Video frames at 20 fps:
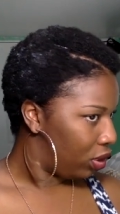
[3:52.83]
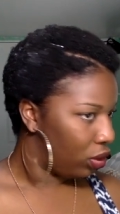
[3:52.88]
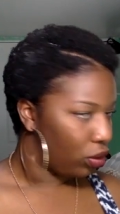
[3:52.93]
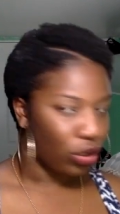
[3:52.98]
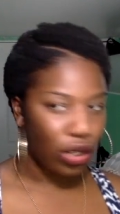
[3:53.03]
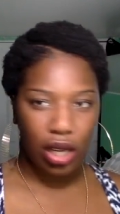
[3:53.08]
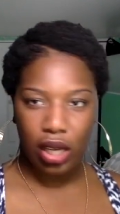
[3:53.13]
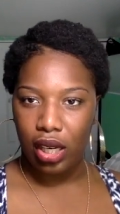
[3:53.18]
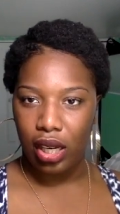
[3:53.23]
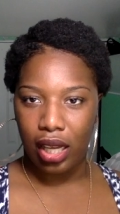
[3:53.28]

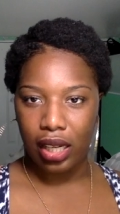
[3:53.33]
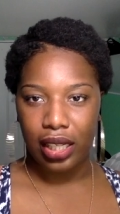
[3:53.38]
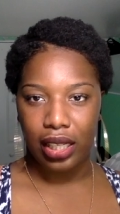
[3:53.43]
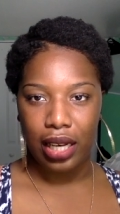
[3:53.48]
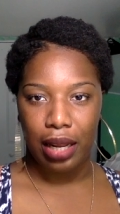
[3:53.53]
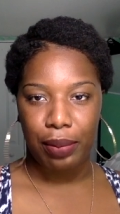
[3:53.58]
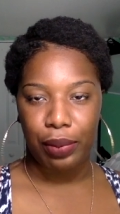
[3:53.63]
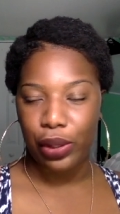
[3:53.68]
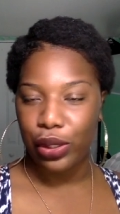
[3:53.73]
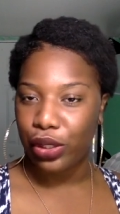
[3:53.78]
Trying to lock in
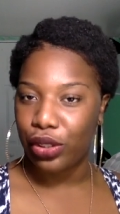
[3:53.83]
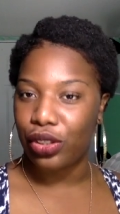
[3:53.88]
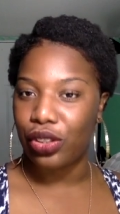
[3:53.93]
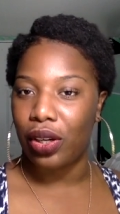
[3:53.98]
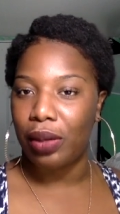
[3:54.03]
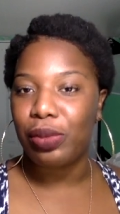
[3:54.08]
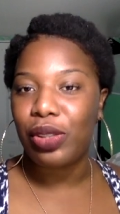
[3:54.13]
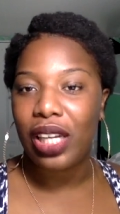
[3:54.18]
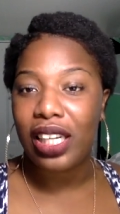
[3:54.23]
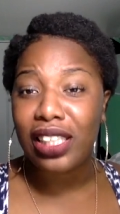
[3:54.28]
that moisture. So
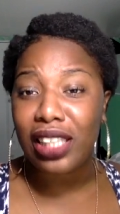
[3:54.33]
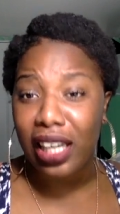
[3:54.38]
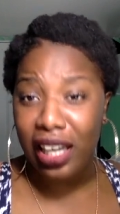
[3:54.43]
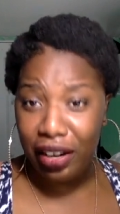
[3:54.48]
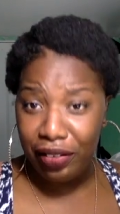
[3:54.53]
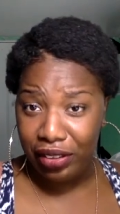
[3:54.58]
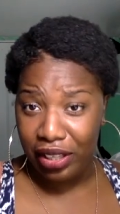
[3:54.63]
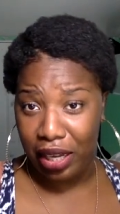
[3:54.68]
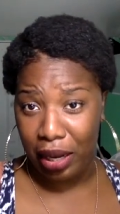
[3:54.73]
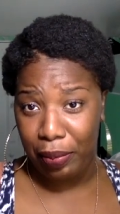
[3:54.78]
I'm trying to take
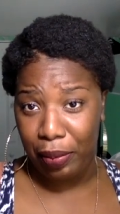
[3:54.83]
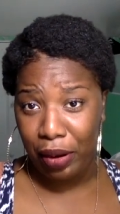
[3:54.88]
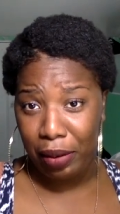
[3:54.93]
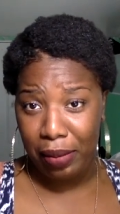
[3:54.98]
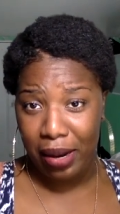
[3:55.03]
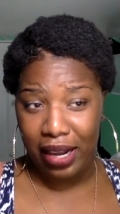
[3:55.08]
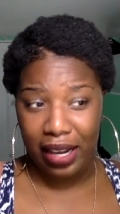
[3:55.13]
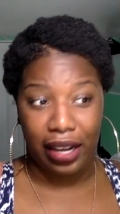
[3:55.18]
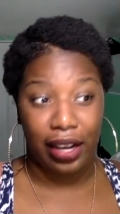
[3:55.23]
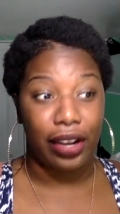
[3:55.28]
everything I put in
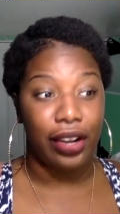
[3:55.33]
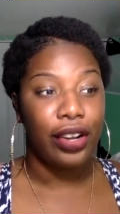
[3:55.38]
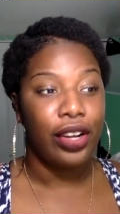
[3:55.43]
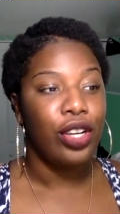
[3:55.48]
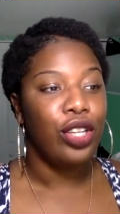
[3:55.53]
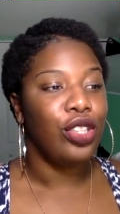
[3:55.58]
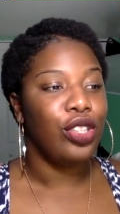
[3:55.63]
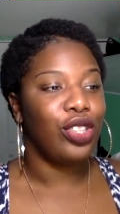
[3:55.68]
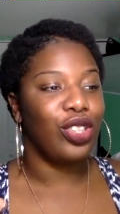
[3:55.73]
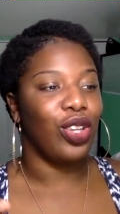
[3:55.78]
my hair
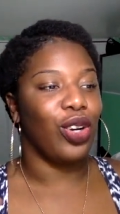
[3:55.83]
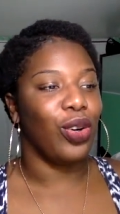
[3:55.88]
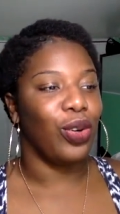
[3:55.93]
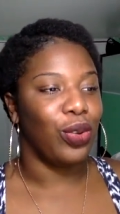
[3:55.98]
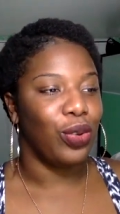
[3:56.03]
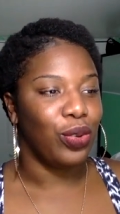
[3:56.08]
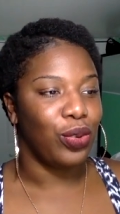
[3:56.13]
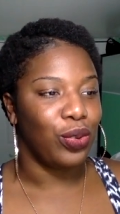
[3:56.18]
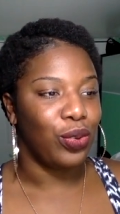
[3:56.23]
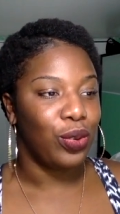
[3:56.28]

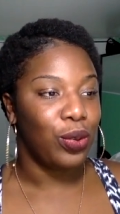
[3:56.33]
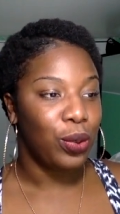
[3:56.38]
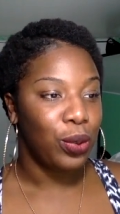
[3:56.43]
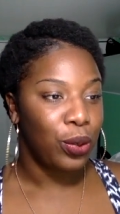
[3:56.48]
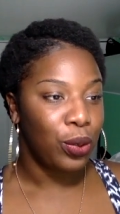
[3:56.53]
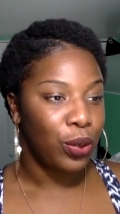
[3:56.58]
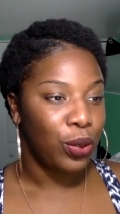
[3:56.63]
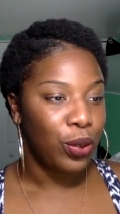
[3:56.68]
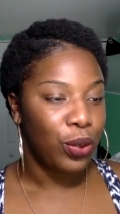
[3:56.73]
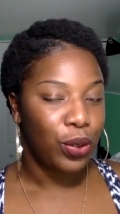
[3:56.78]
so
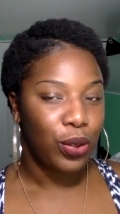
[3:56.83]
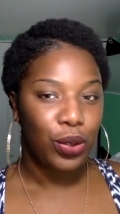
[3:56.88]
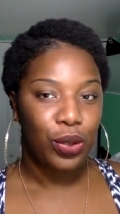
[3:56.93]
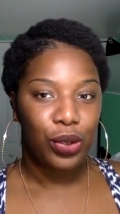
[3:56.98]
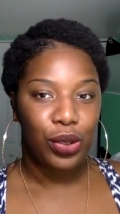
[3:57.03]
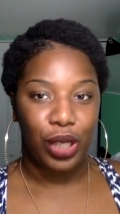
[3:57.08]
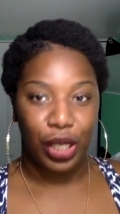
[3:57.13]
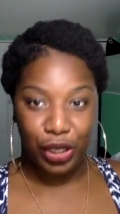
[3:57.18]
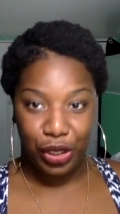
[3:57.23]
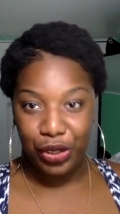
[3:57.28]

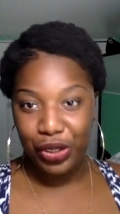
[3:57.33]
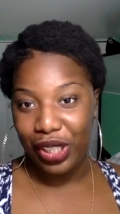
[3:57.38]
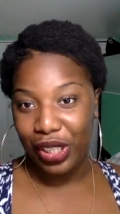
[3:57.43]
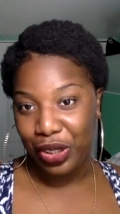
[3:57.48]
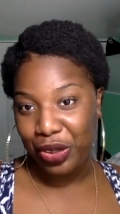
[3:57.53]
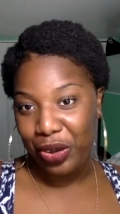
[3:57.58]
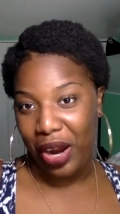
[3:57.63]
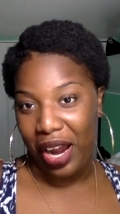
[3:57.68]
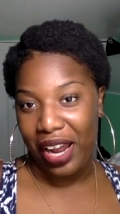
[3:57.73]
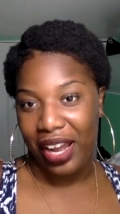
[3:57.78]
that you can
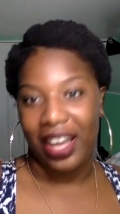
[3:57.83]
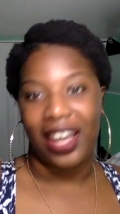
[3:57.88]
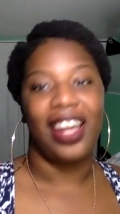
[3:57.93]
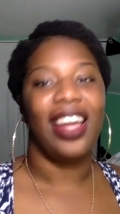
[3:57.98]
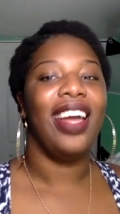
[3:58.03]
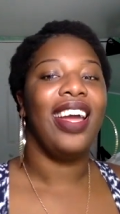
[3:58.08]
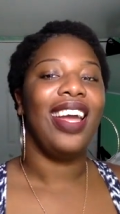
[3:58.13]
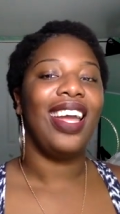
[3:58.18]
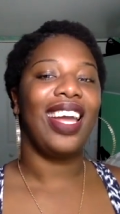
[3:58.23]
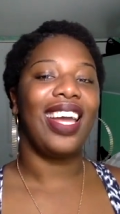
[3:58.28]
try it
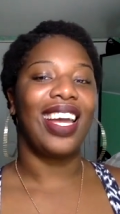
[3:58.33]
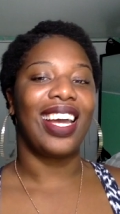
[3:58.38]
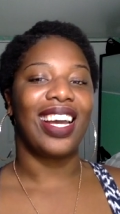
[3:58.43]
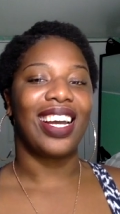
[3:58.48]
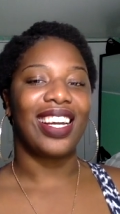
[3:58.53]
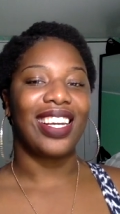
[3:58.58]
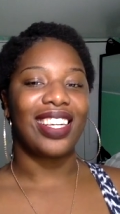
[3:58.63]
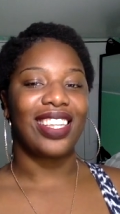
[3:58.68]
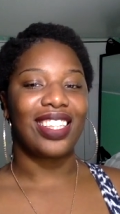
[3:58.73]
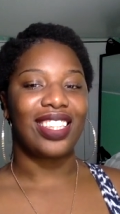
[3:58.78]

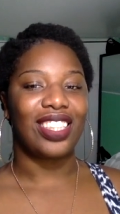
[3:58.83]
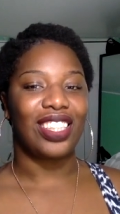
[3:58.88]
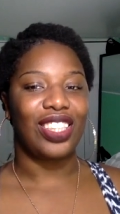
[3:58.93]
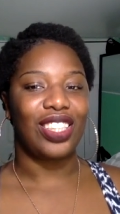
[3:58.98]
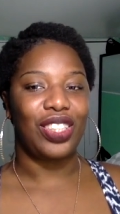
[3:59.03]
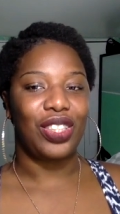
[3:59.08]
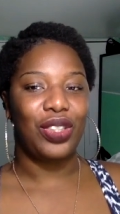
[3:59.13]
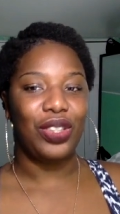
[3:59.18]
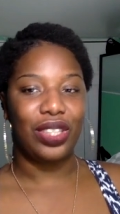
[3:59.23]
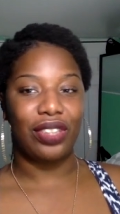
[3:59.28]
and
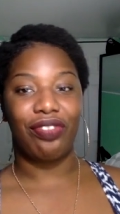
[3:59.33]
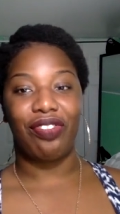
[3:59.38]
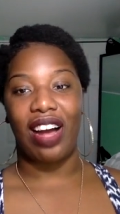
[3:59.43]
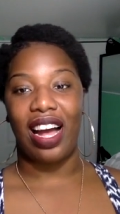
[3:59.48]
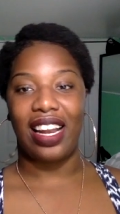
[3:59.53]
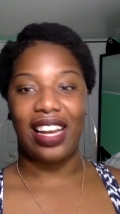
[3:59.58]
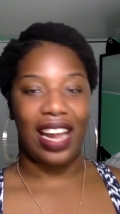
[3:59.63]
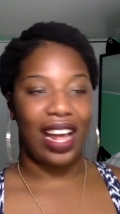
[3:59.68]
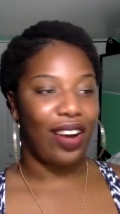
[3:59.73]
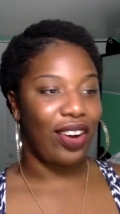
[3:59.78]
you can
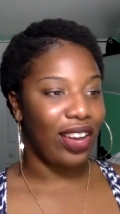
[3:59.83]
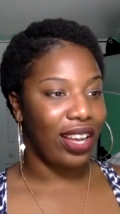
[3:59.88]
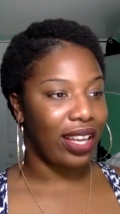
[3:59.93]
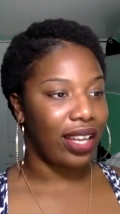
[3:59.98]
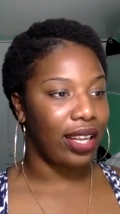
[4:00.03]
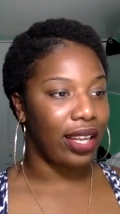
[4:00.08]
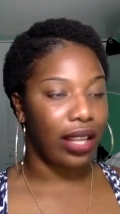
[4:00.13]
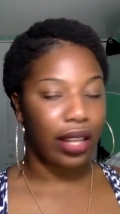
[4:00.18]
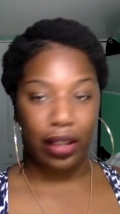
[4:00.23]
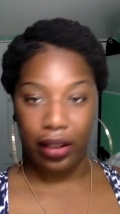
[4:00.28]
find out
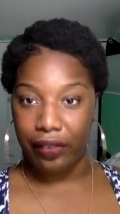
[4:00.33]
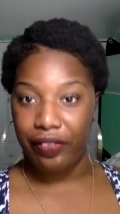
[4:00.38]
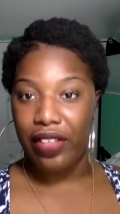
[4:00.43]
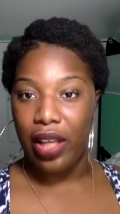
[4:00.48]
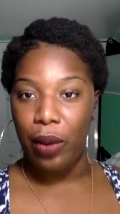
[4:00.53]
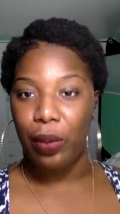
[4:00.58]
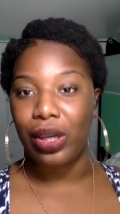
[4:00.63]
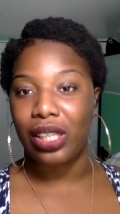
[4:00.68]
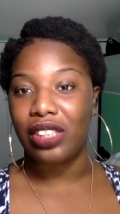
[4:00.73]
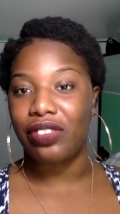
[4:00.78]
if
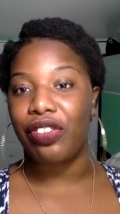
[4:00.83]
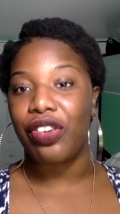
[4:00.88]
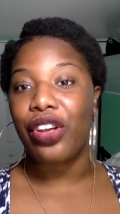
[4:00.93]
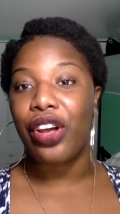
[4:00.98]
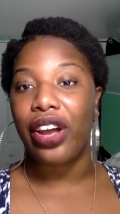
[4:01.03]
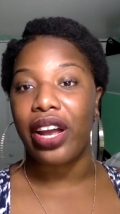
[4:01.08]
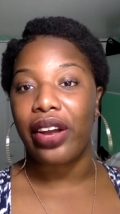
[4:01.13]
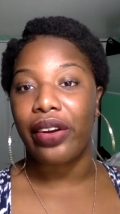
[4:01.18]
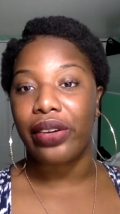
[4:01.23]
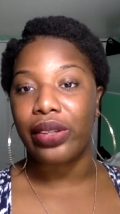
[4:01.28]
that works for
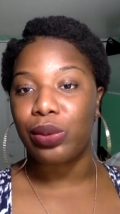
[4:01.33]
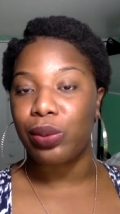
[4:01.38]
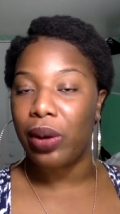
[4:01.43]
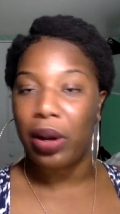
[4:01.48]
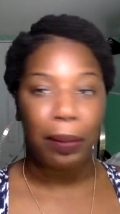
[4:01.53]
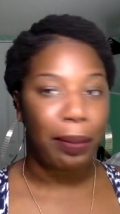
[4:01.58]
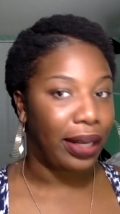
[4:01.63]
your hair as well.